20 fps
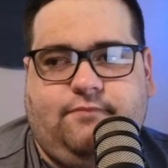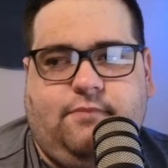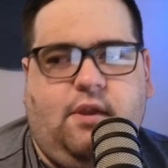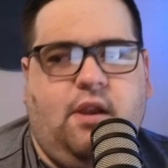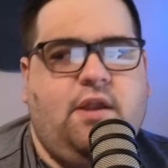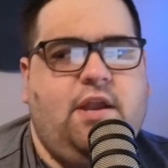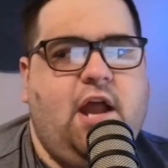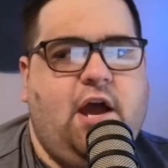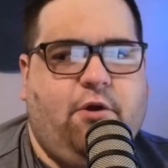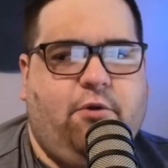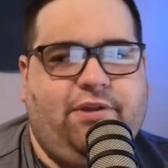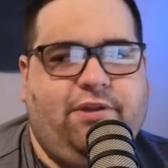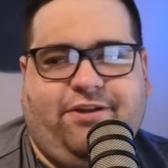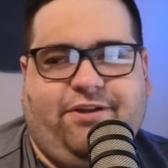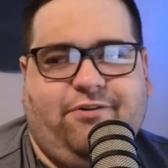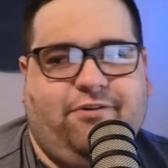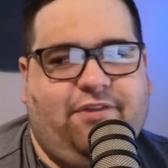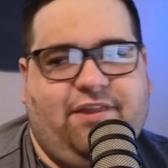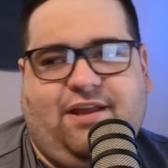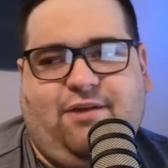Not only
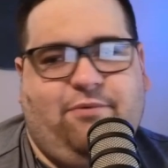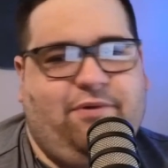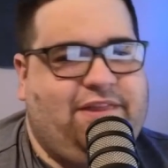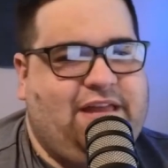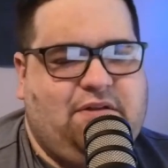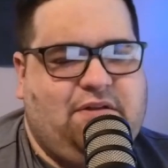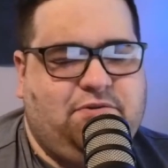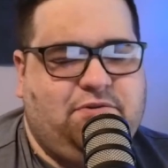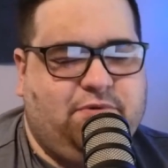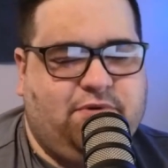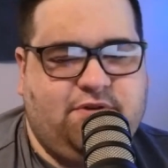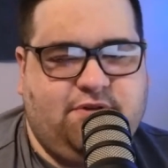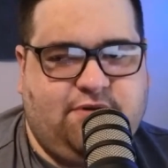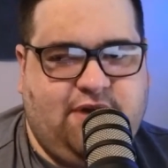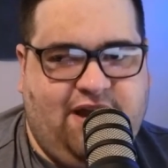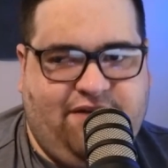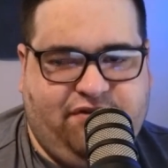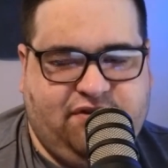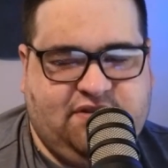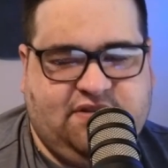are they without Jordan
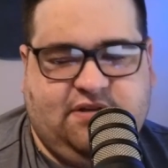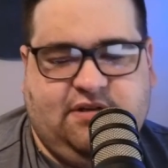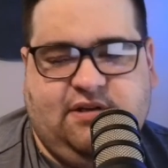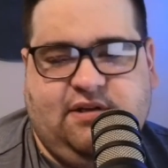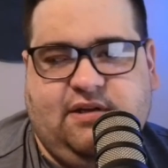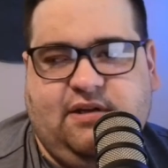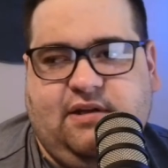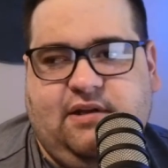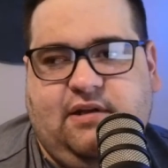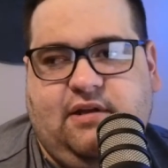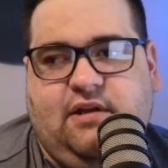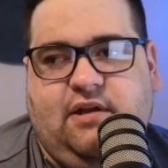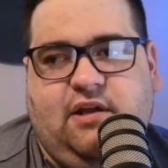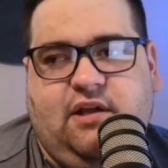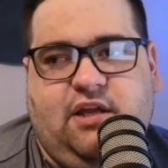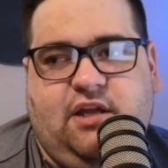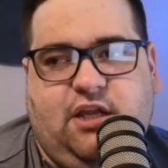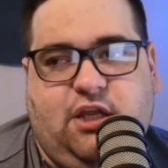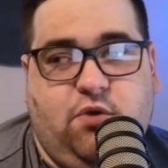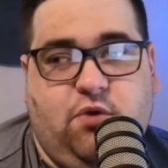Travis,
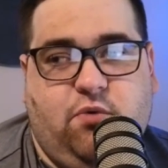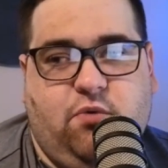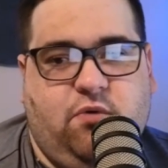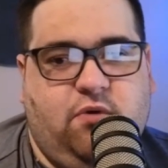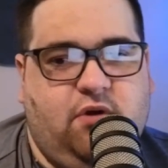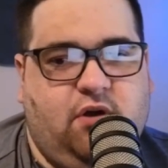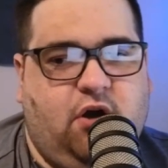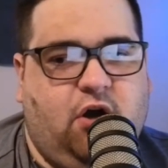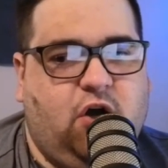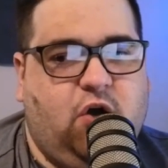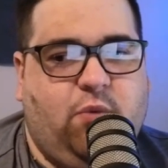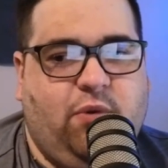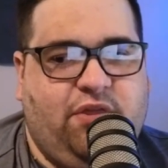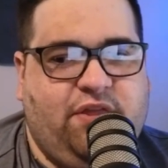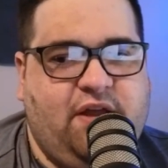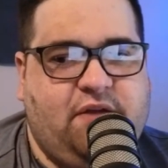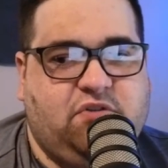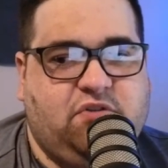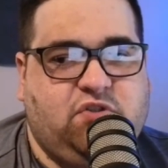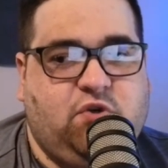you are
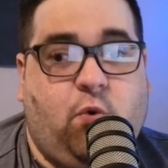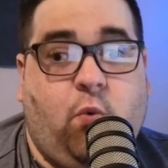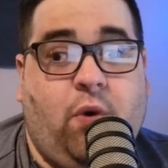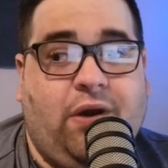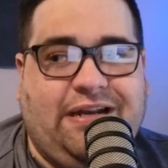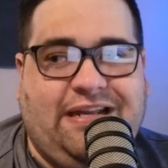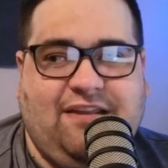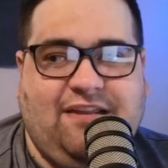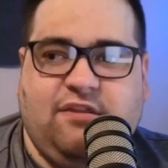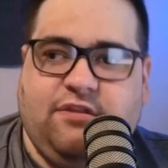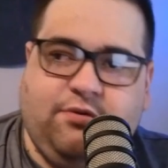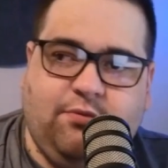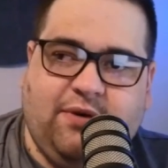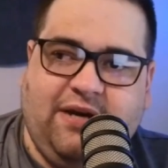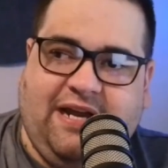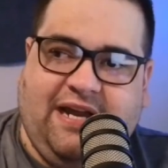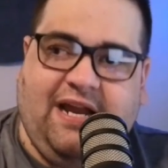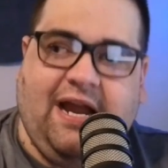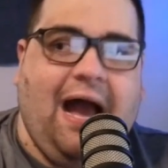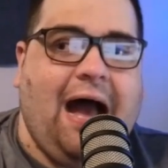without
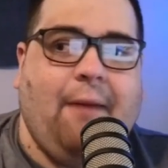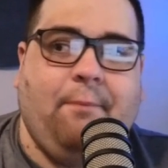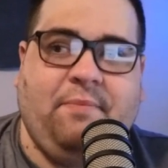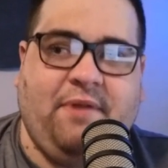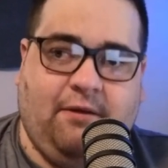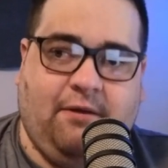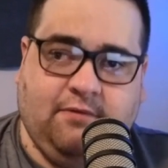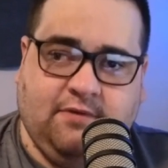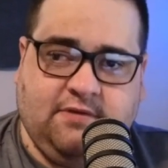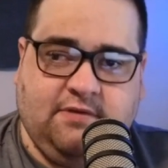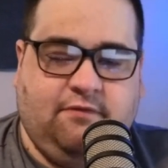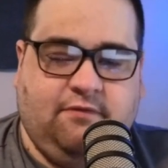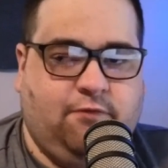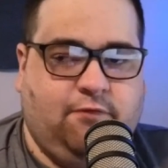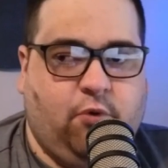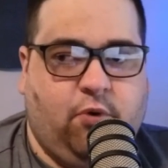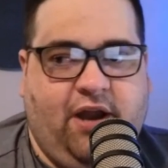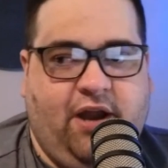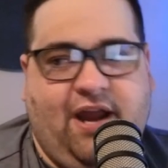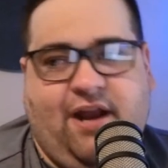23 opt-outs
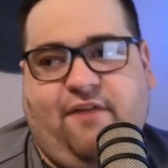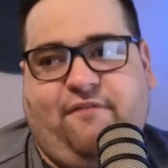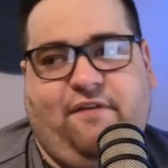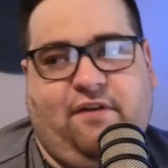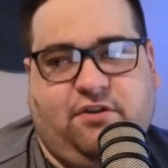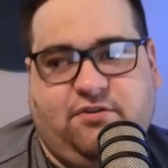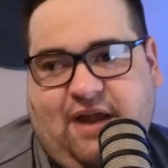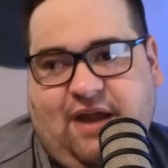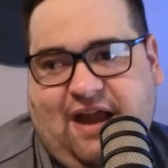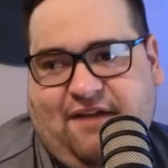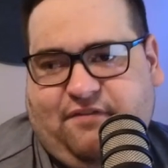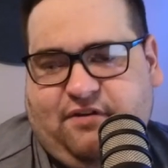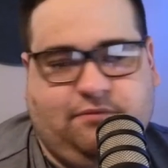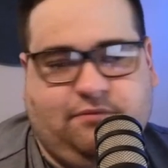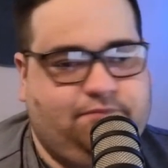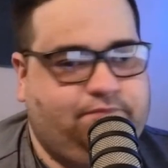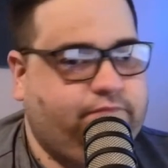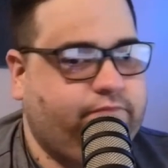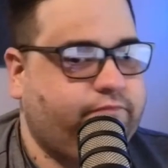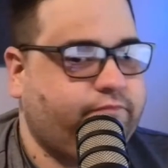for NFL draft,
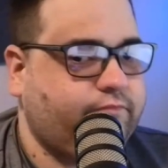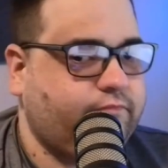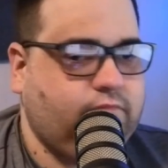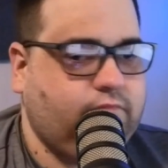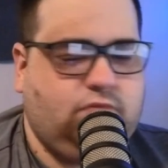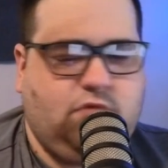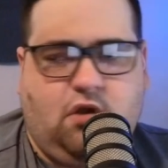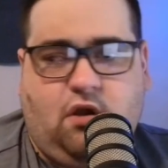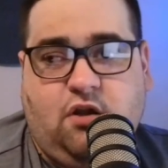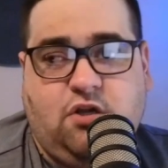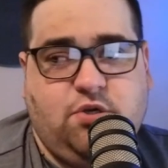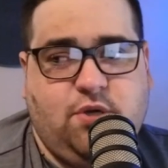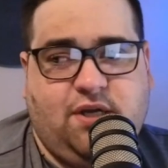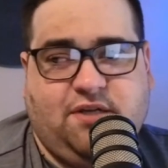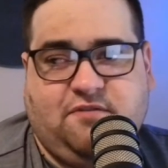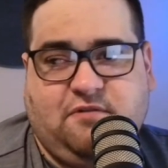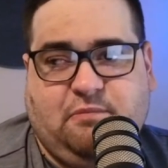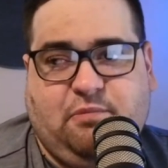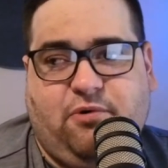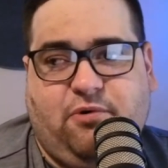
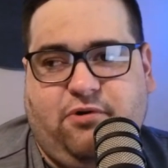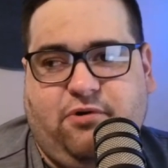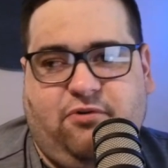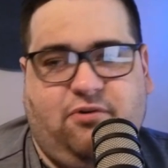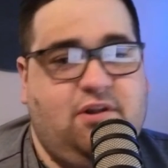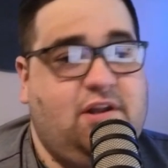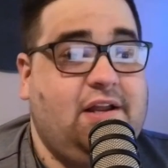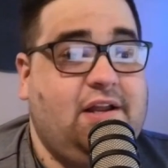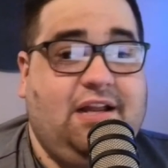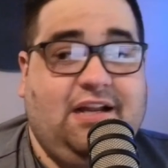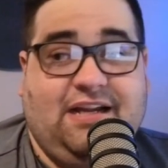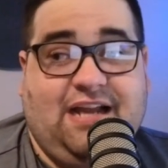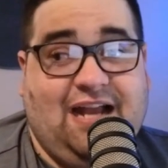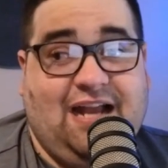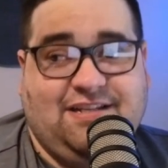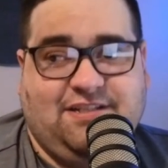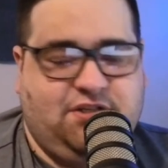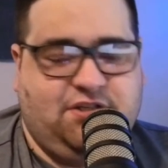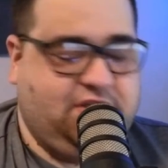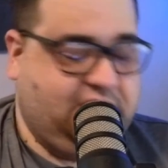transfer portal,
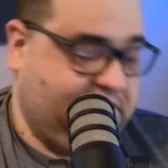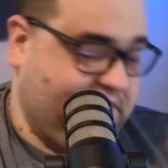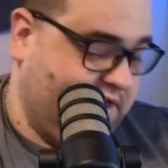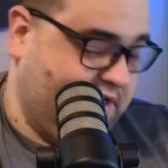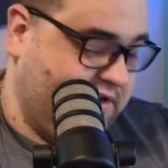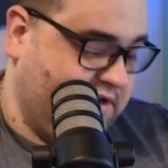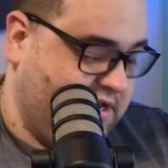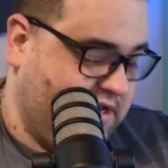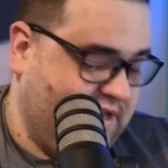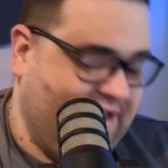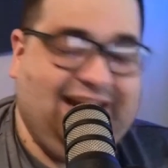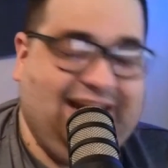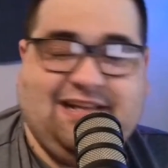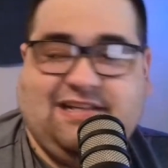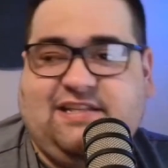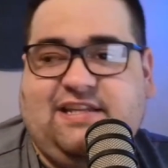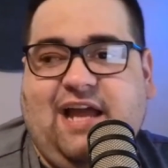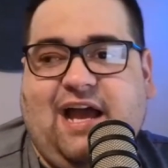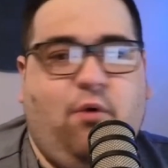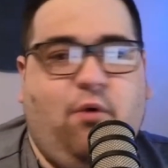guys that just said, it
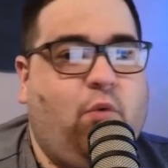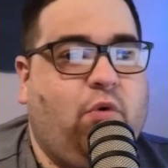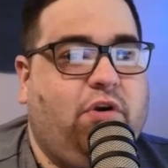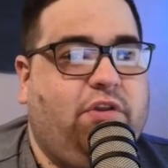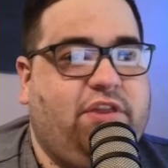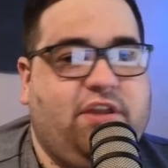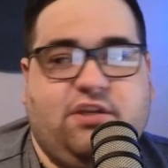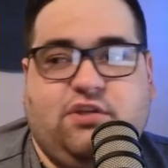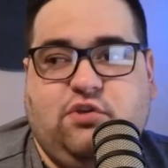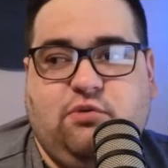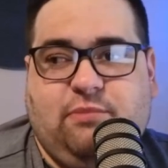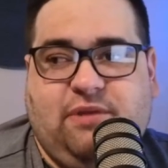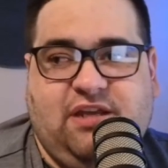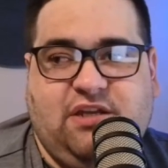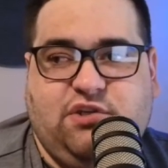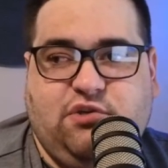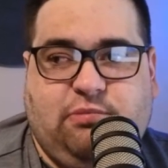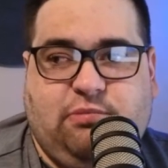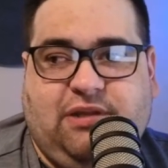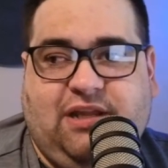is not worth it to me
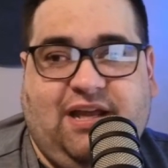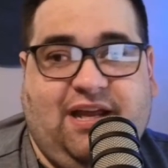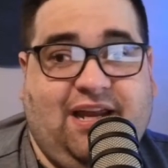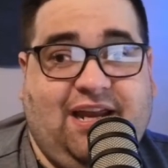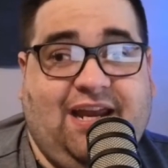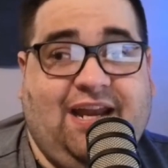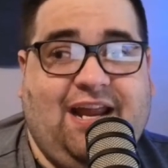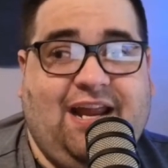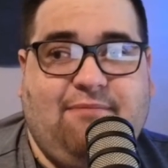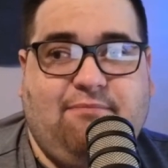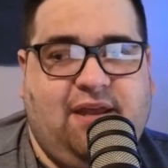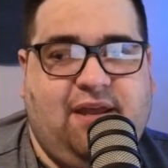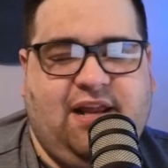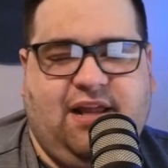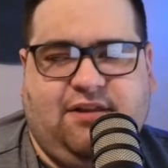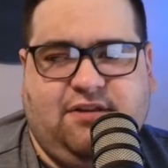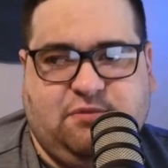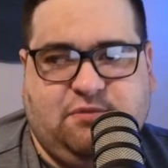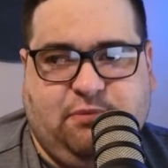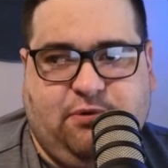to play in a
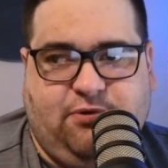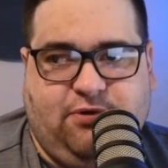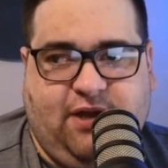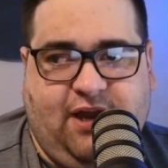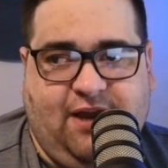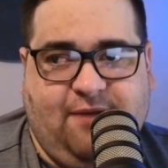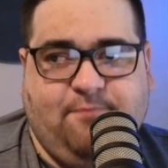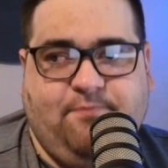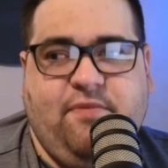meaningless bowl game.